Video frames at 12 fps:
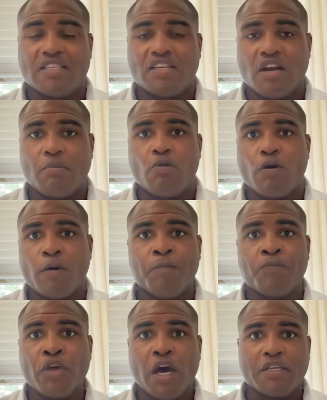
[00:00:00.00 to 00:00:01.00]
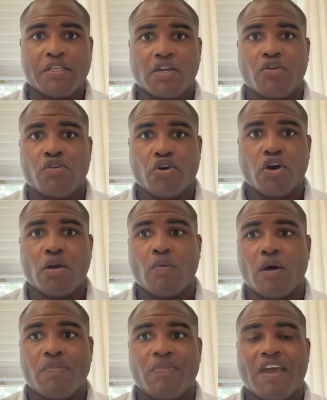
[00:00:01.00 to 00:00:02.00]
That's the number one signal you're going
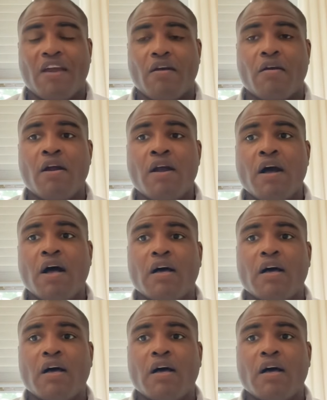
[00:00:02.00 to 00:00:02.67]
to want there